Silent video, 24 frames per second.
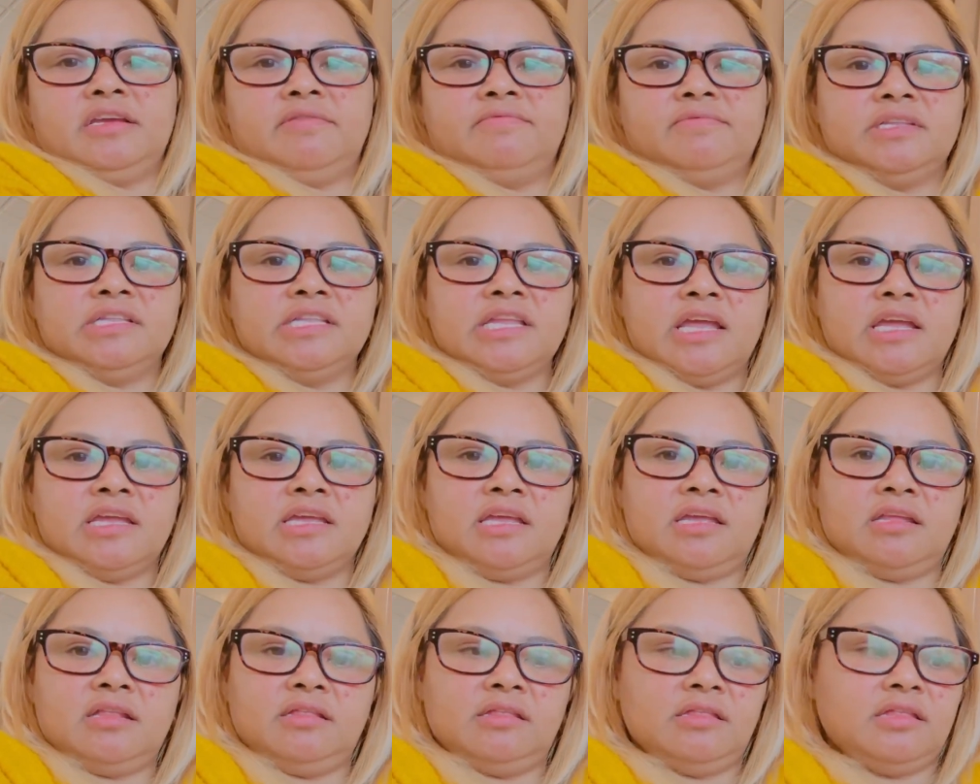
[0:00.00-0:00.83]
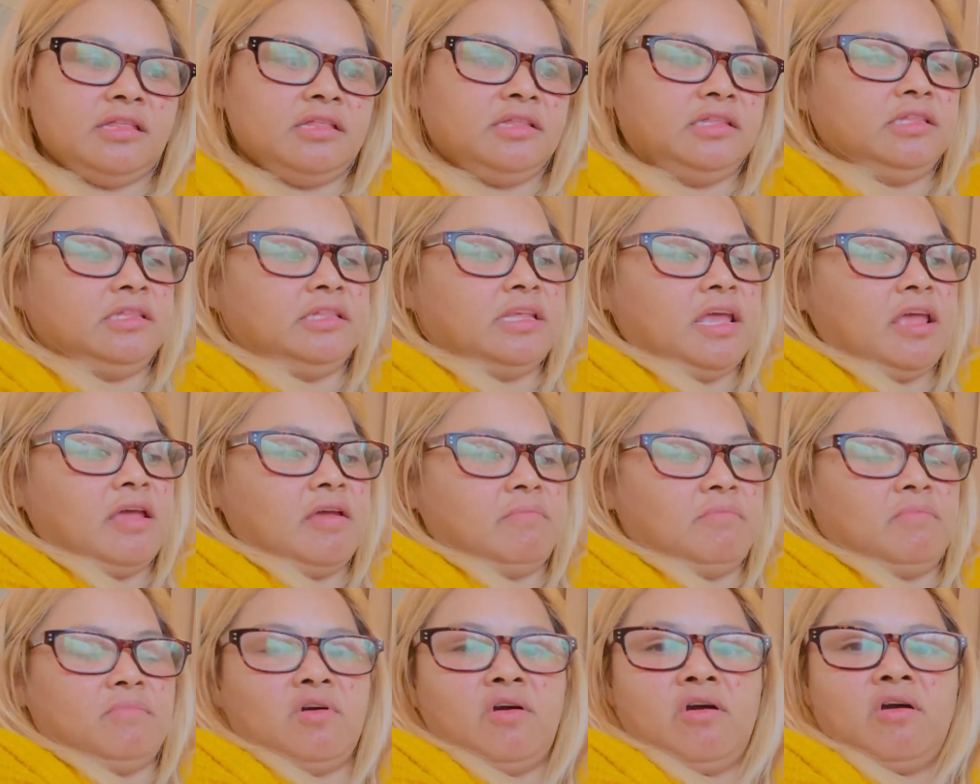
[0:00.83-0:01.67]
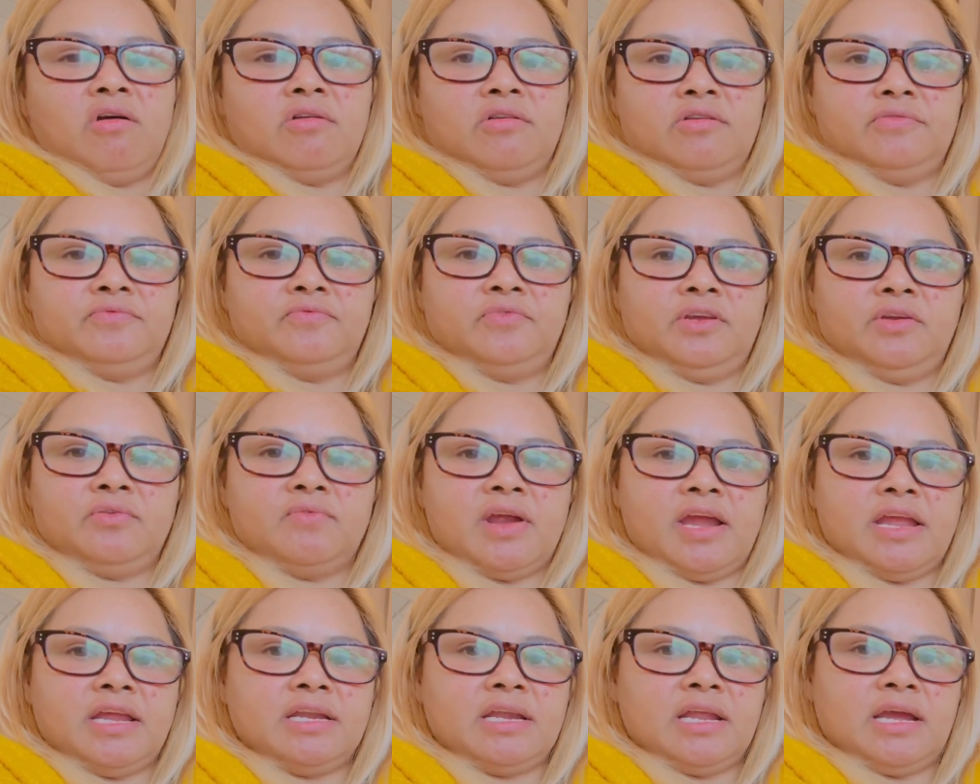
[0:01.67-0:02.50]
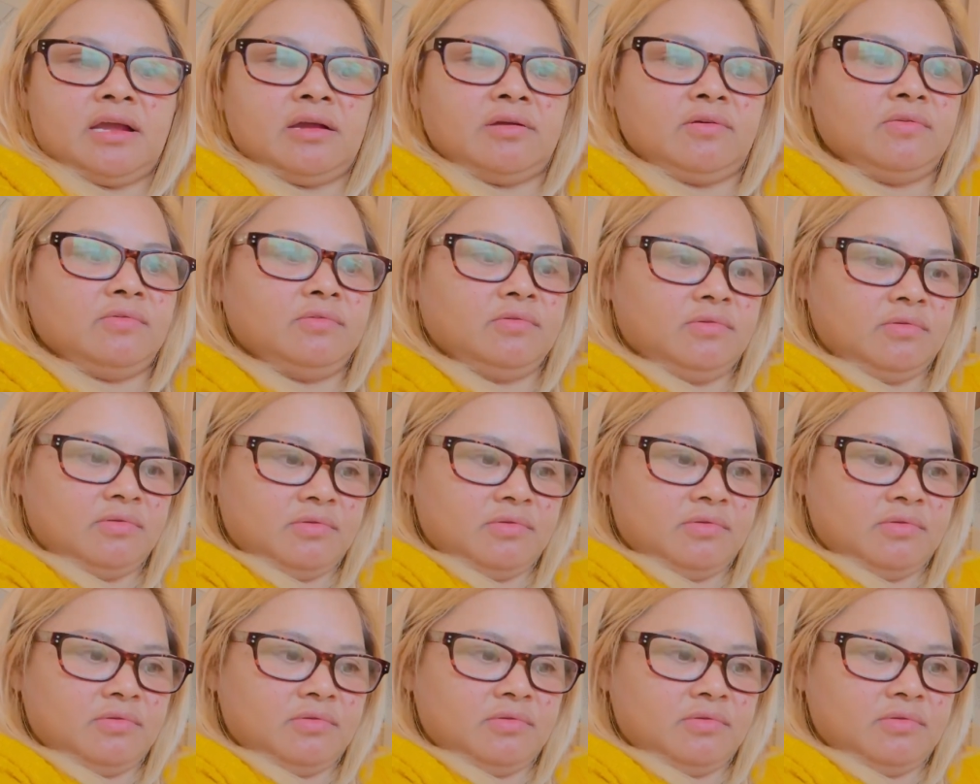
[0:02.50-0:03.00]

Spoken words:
even taking them, all of it right now.